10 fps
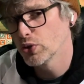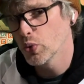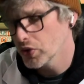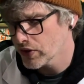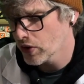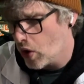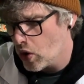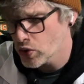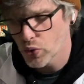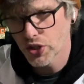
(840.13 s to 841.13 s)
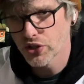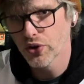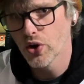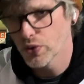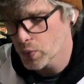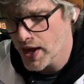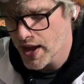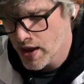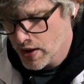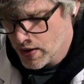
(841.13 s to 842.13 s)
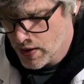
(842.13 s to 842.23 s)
really cool, and they're all cool in their own way.